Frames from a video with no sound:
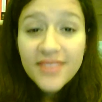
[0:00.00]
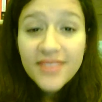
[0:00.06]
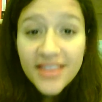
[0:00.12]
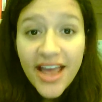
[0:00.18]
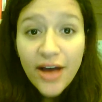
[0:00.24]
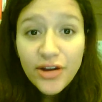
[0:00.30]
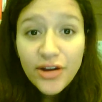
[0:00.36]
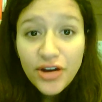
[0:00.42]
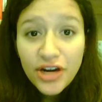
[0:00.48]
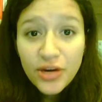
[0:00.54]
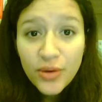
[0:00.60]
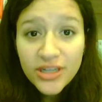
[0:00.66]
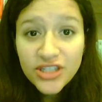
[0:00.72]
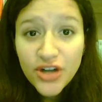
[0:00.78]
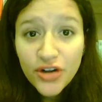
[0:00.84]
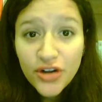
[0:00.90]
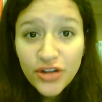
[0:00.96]
Now you're going to
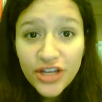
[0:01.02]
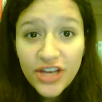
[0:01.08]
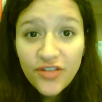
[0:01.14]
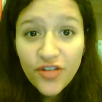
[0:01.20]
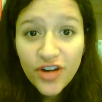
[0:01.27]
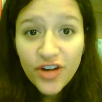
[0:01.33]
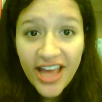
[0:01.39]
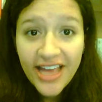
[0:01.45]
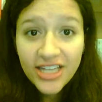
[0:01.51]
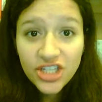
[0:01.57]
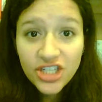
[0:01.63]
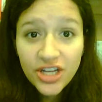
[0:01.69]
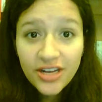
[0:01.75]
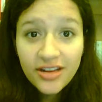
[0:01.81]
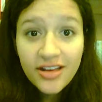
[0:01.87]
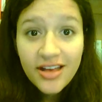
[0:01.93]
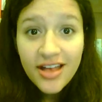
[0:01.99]
want to start looking for an
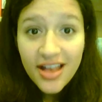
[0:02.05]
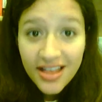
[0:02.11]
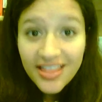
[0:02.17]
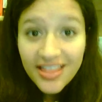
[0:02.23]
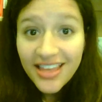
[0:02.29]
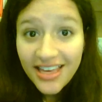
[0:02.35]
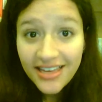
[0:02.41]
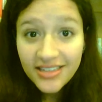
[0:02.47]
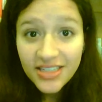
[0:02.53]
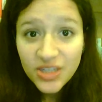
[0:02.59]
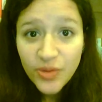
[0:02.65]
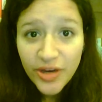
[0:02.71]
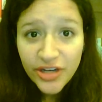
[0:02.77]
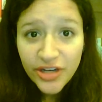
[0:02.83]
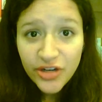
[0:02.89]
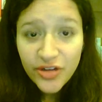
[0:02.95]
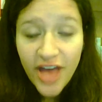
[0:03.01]
agent. The easiest
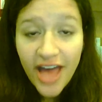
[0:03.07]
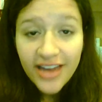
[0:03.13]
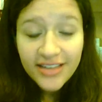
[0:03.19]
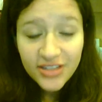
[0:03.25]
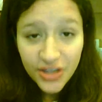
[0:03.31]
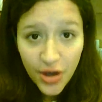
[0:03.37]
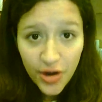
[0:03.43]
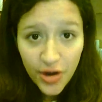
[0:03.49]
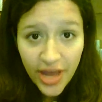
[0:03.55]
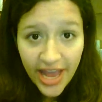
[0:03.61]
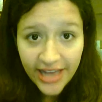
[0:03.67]
way to do that is to go to